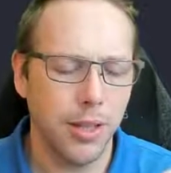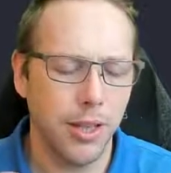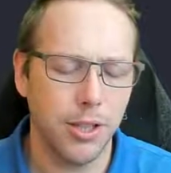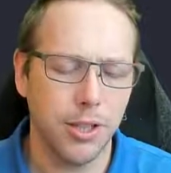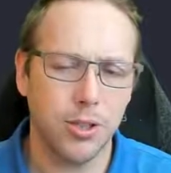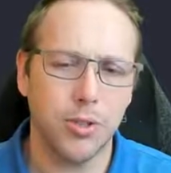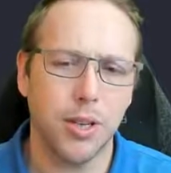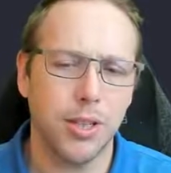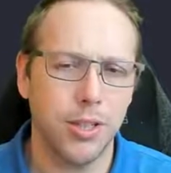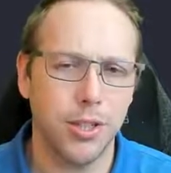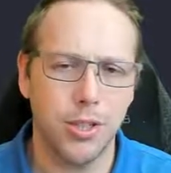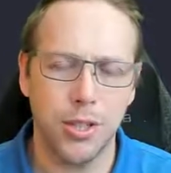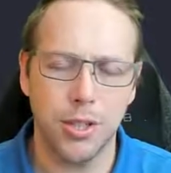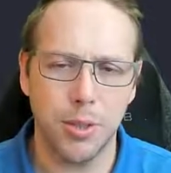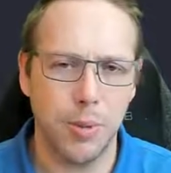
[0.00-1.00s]
a struct is
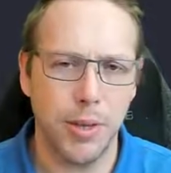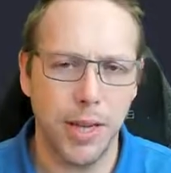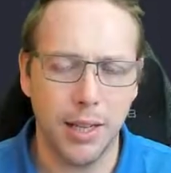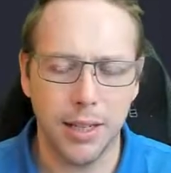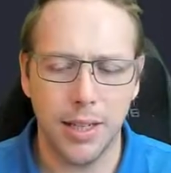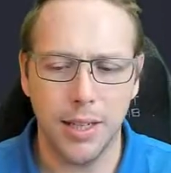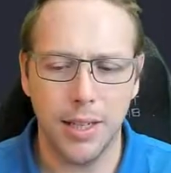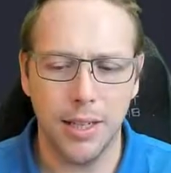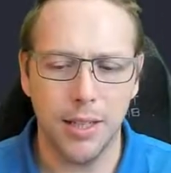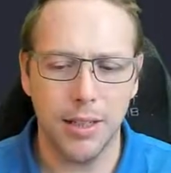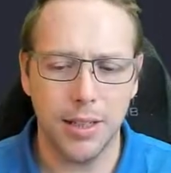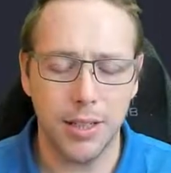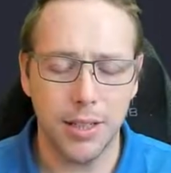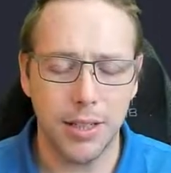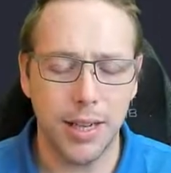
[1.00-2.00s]
just something allocated on
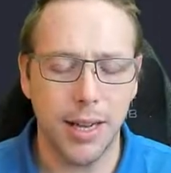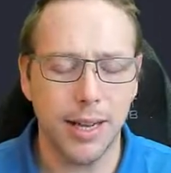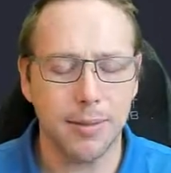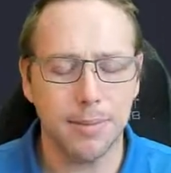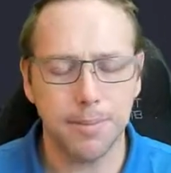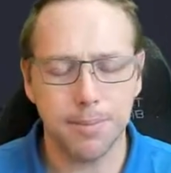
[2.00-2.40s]
the stack,